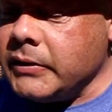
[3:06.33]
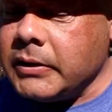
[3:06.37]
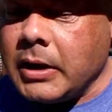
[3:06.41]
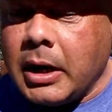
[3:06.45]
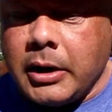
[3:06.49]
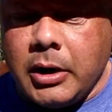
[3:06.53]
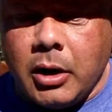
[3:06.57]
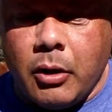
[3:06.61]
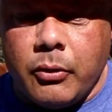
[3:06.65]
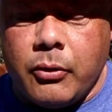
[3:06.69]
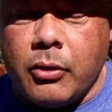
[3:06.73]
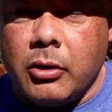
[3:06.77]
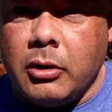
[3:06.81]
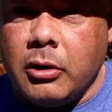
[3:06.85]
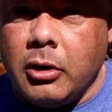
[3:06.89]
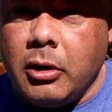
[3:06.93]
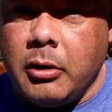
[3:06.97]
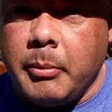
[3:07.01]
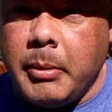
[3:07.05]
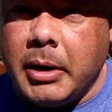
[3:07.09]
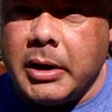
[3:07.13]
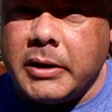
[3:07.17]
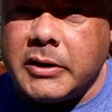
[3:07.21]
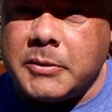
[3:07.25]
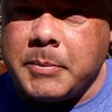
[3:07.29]
I know they're a
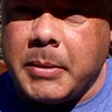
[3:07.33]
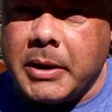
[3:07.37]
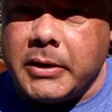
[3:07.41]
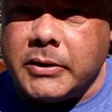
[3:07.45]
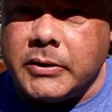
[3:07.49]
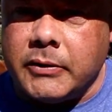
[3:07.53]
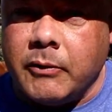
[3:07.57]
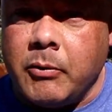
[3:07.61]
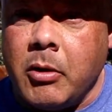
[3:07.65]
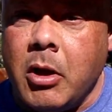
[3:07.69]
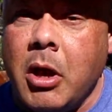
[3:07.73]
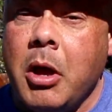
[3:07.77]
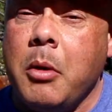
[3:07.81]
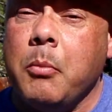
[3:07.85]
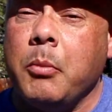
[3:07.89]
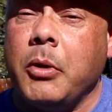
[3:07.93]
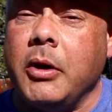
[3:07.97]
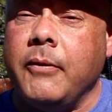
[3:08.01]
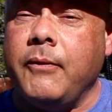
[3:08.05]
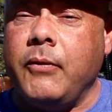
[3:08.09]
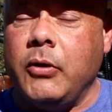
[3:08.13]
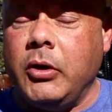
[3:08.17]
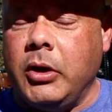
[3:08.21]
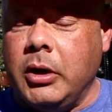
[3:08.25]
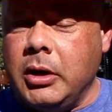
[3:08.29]
little bit expensive, but
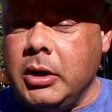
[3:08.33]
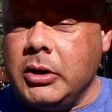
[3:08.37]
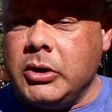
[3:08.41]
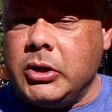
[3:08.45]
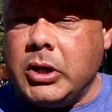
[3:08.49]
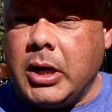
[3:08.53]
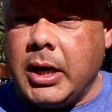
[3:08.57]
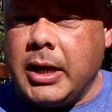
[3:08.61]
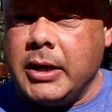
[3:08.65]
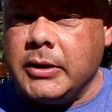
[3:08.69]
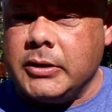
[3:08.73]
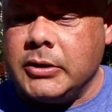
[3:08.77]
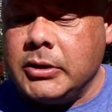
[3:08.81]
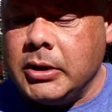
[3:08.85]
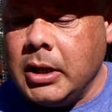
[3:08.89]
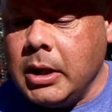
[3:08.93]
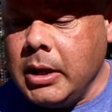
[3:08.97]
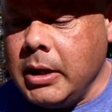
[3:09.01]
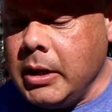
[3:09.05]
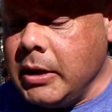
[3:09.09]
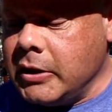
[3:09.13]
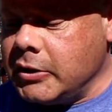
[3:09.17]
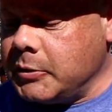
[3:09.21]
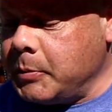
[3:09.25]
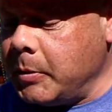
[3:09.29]
if you get a chance,
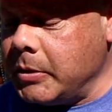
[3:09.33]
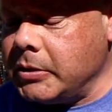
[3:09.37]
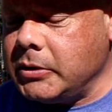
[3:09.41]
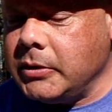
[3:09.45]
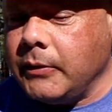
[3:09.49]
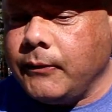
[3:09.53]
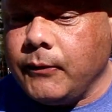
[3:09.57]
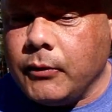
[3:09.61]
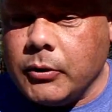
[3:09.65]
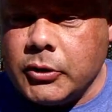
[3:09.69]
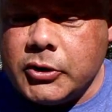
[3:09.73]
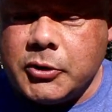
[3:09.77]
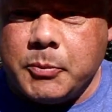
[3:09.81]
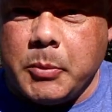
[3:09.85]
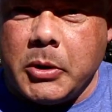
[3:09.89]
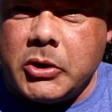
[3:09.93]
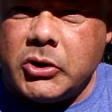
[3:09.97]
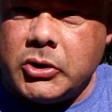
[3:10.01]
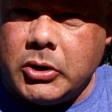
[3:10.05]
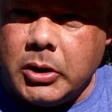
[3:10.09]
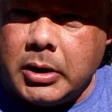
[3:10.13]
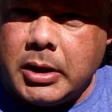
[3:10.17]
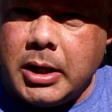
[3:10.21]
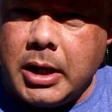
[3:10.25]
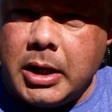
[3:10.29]
especially for a
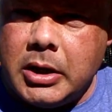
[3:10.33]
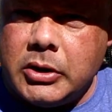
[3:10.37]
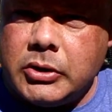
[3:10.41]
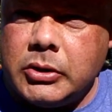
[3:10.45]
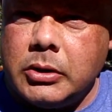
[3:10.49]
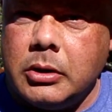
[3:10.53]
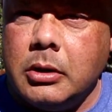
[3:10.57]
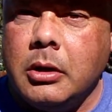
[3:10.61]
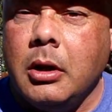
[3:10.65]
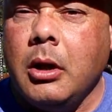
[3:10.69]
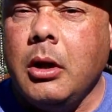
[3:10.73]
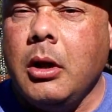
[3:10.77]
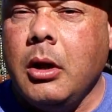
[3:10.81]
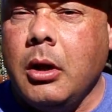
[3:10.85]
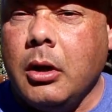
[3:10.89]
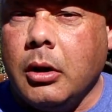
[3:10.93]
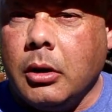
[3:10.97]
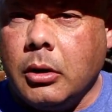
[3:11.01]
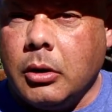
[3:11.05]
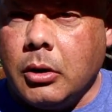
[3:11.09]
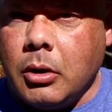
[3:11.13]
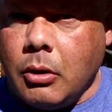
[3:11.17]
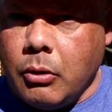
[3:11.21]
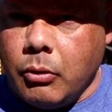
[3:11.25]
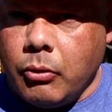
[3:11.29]
special occasion,
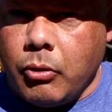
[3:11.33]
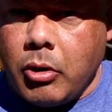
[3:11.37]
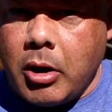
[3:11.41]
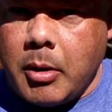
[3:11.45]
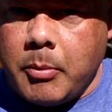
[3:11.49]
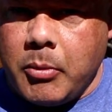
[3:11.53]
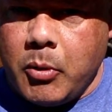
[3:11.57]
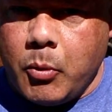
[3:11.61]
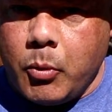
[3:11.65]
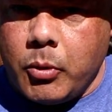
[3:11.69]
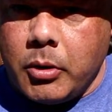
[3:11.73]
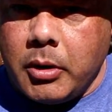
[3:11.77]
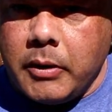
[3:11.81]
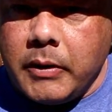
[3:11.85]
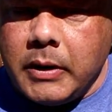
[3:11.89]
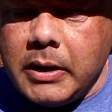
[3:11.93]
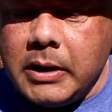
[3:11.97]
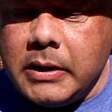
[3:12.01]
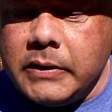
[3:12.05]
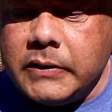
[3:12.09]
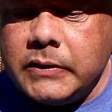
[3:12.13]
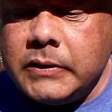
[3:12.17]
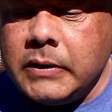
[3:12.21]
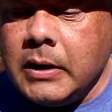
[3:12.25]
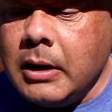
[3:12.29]
go grab you one of
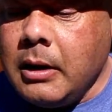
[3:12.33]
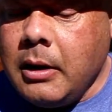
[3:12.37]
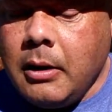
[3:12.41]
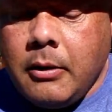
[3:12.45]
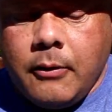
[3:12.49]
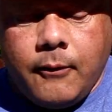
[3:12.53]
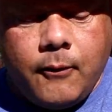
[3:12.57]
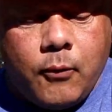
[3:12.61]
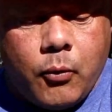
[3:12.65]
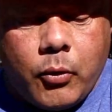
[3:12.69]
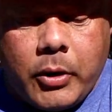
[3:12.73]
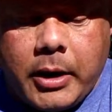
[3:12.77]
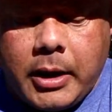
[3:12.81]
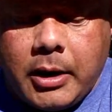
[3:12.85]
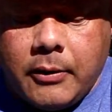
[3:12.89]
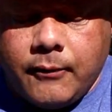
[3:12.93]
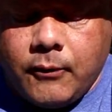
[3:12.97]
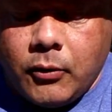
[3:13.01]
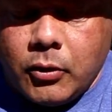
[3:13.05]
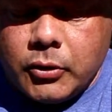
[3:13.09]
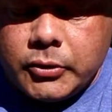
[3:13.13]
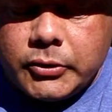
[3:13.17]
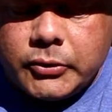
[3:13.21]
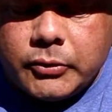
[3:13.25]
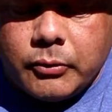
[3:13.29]
these for an
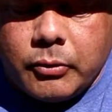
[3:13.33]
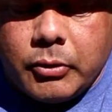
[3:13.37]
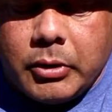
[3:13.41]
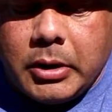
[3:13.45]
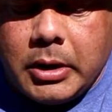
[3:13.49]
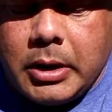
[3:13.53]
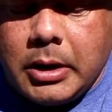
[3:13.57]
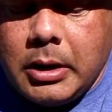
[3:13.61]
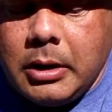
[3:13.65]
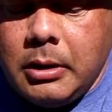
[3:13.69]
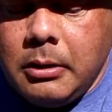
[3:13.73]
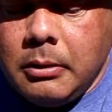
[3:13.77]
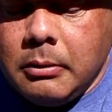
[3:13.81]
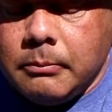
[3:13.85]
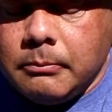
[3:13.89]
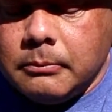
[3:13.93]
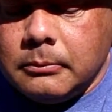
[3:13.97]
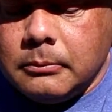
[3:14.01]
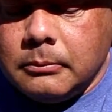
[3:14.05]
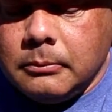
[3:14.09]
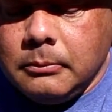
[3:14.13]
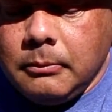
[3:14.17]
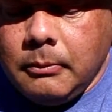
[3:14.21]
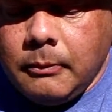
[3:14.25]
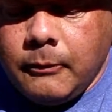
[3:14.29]
anniversary,
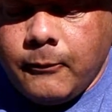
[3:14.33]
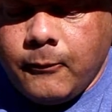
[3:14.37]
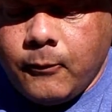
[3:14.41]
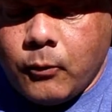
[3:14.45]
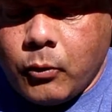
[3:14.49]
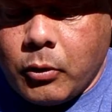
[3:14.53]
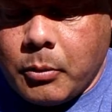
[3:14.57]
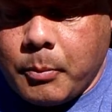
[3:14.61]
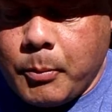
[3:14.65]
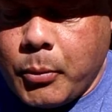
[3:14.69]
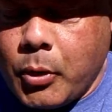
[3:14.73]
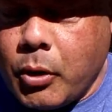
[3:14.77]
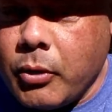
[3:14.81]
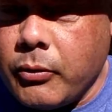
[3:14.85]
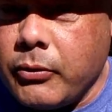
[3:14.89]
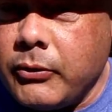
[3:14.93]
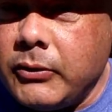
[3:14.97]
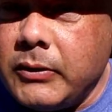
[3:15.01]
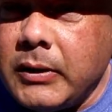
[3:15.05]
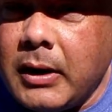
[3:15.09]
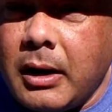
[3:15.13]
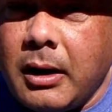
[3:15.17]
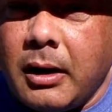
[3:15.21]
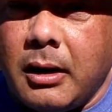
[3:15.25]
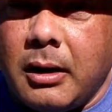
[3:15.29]
for a
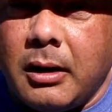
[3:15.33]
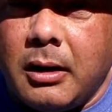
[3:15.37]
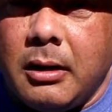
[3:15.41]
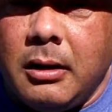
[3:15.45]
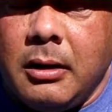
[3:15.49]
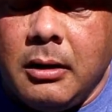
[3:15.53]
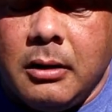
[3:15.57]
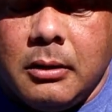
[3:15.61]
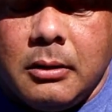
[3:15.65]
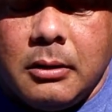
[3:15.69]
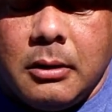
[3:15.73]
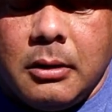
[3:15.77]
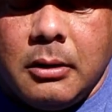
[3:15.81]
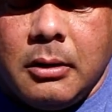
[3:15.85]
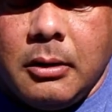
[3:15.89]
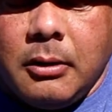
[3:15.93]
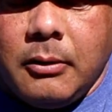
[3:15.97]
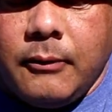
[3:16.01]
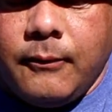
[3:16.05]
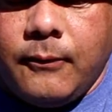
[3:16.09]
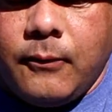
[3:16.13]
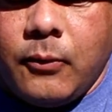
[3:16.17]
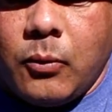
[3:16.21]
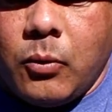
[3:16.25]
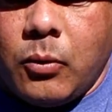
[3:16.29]
birthday,
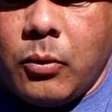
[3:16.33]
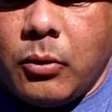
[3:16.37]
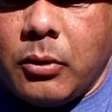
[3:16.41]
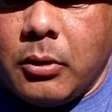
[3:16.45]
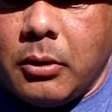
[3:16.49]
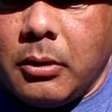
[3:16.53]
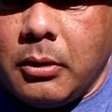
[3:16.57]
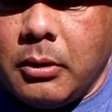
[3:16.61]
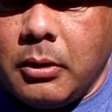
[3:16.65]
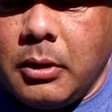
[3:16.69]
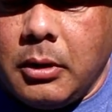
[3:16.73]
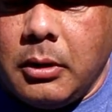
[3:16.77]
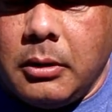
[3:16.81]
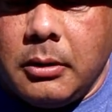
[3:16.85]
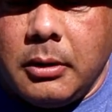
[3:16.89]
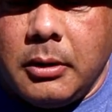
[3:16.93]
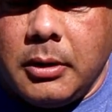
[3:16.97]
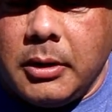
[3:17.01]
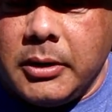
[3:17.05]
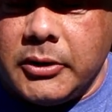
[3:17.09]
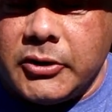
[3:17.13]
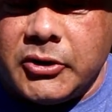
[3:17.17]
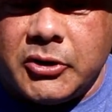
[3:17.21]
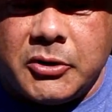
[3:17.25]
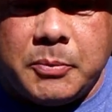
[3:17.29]
for
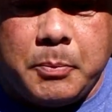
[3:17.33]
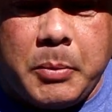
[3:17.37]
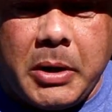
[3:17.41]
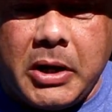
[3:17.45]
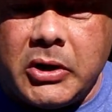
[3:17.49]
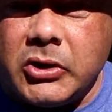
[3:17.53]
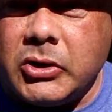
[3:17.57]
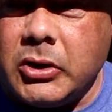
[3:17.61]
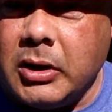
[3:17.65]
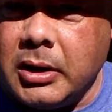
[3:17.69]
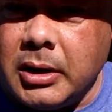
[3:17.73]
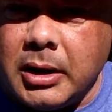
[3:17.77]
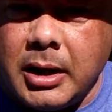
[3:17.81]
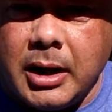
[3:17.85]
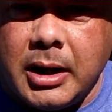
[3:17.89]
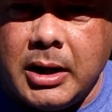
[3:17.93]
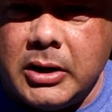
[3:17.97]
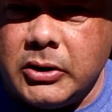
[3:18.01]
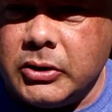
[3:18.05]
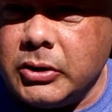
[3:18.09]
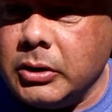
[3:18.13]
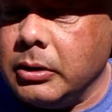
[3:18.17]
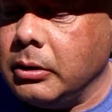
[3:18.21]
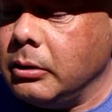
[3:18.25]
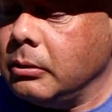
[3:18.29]
a special
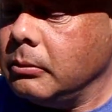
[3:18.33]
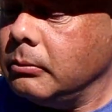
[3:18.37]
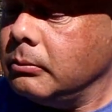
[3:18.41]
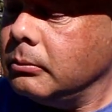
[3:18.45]
occasion.